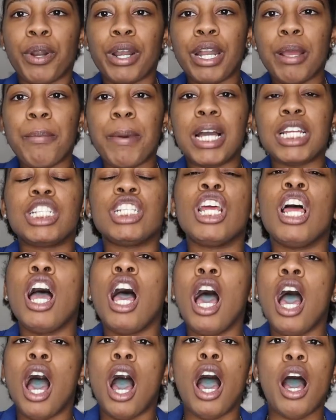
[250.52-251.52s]
pretty much
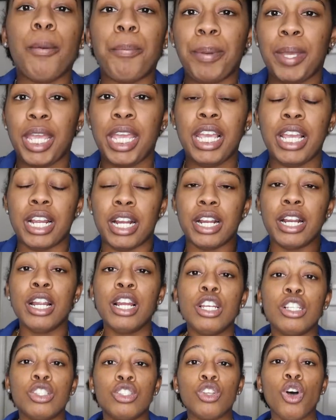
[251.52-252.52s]
up here.
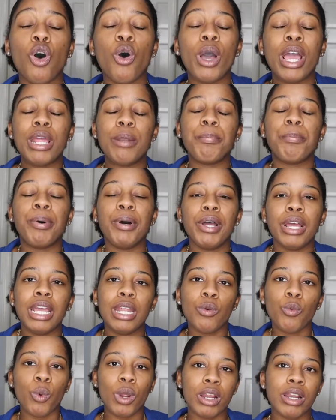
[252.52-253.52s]
So
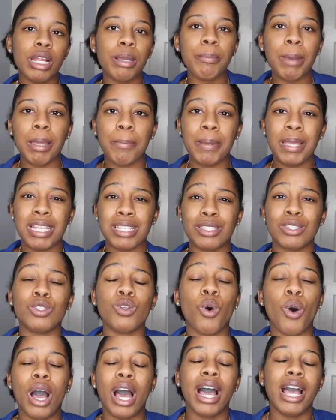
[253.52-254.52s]
in wearing my pants
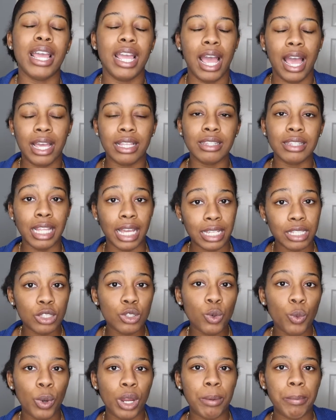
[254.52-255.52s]
so high, I like
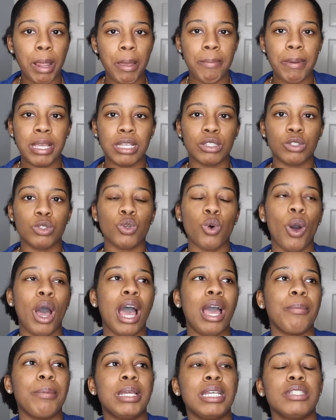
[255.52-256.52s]
to wear my pants so
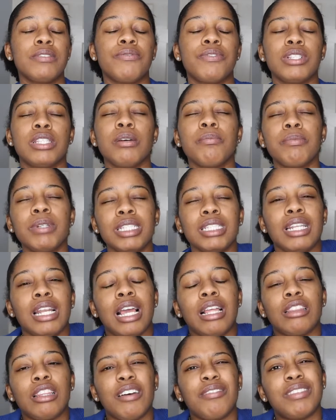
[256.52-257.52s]
high because for some reason
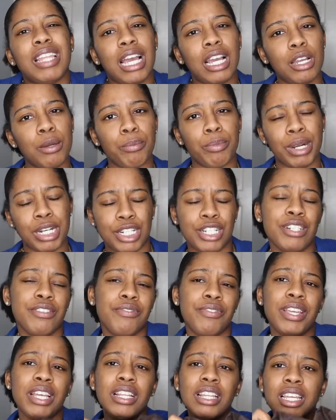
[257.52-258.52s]
I love that compression
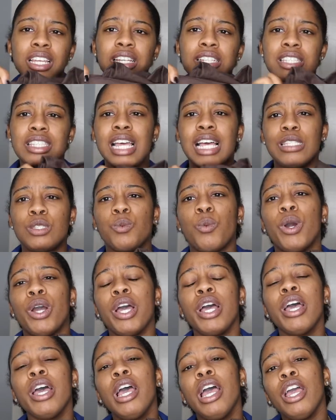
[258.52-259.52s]
feeling, because that's
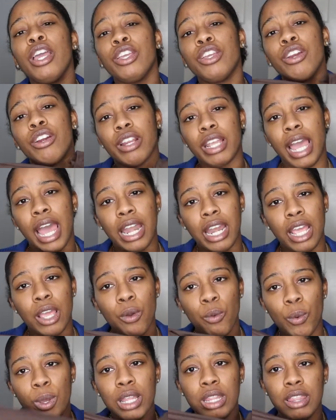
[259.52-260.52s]
what you're
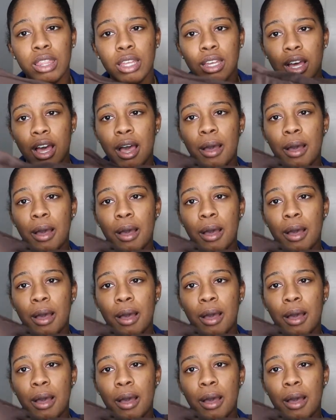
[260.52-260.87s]
getting with